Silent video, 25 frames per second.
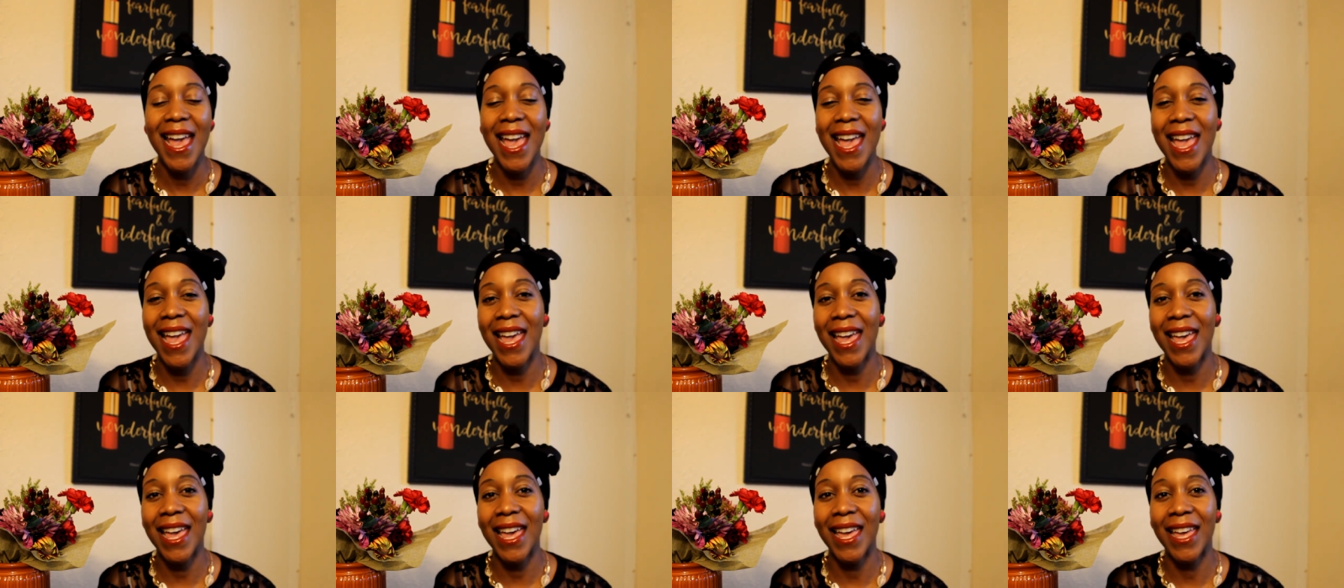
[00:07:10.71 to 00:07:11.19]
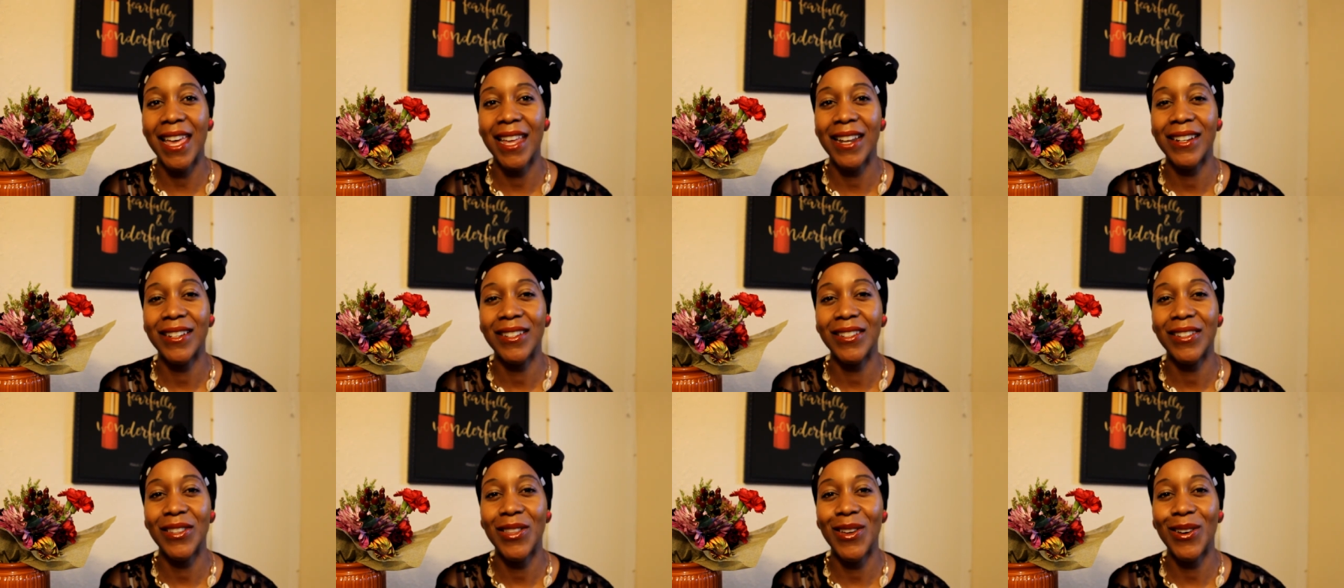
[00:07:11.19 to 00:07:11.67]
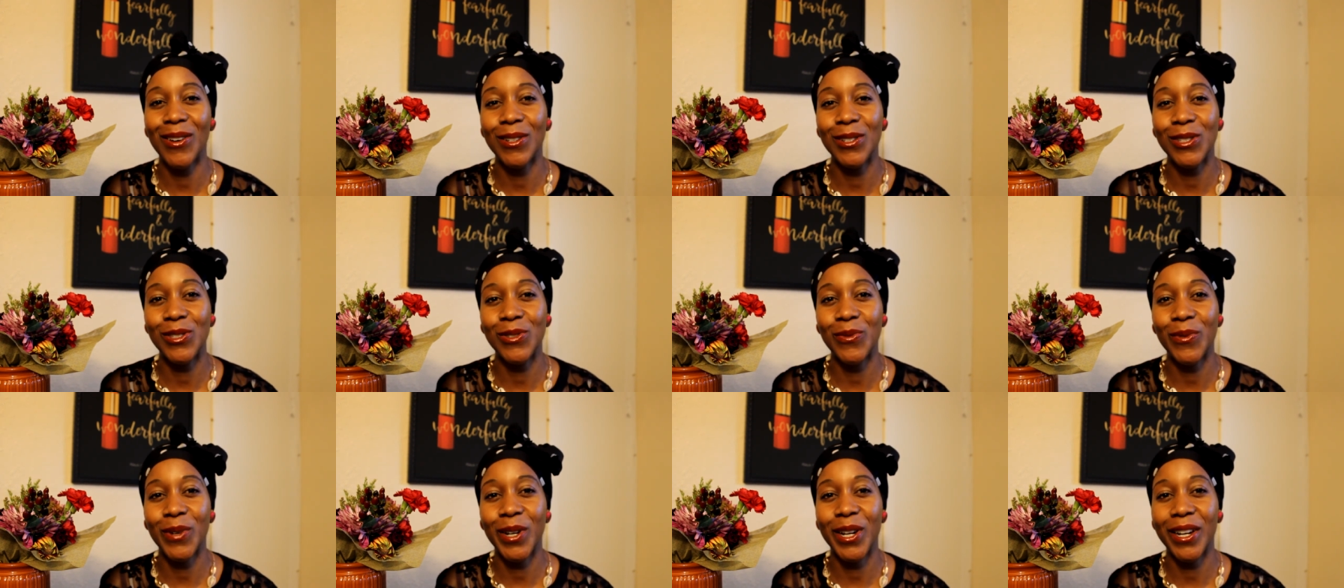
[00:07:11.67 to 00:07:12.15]
And
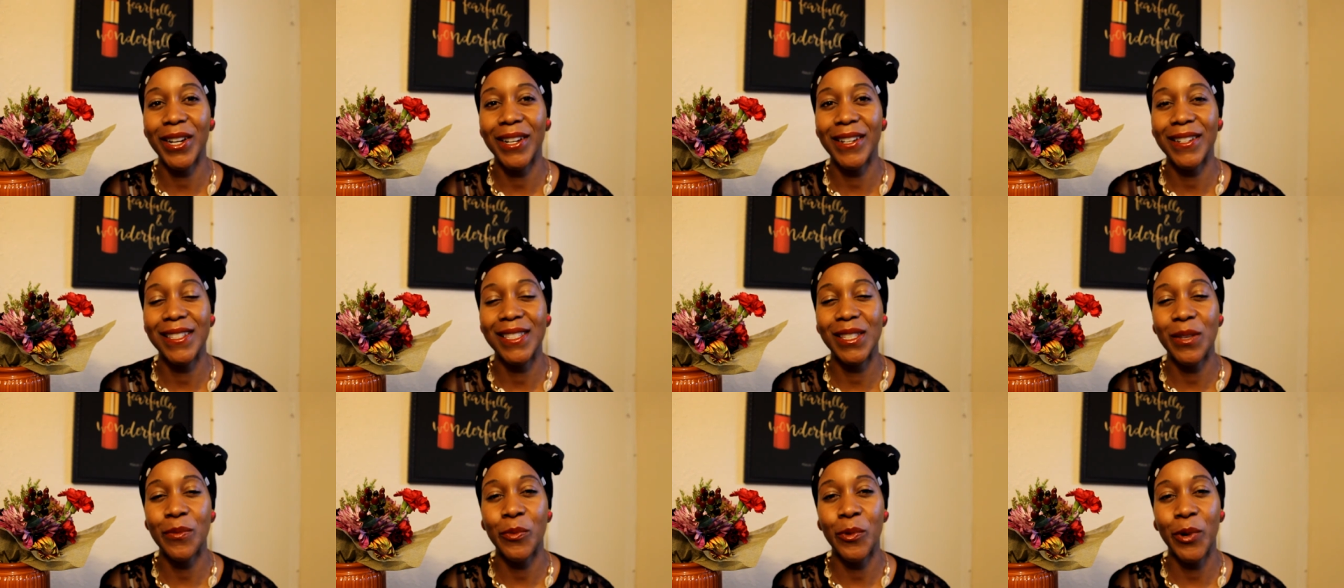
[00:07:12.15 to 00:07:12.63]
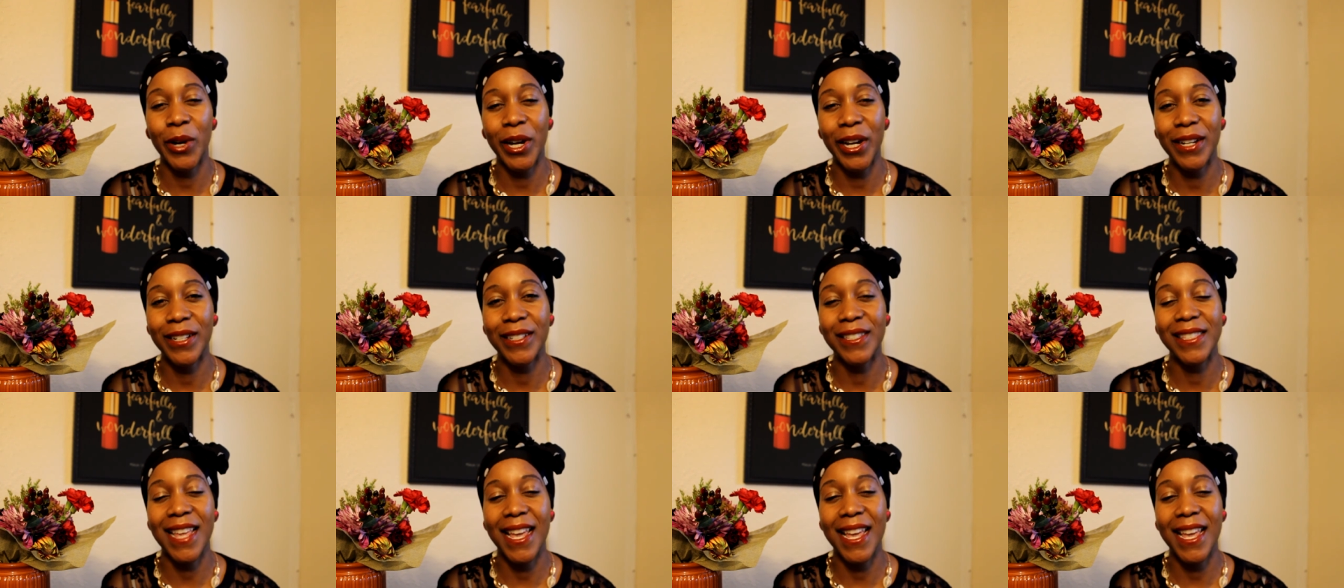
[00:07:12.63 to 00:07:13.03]
those were some words